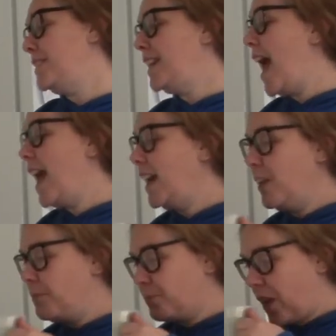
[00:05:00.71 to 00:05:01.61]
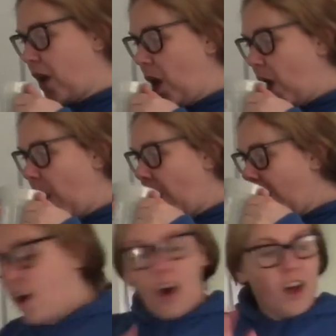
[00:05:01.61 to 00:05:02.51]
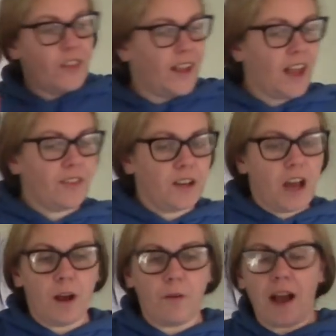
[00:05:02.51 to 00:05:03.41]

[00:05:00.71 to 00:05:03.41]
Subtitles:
Yay! On the other note,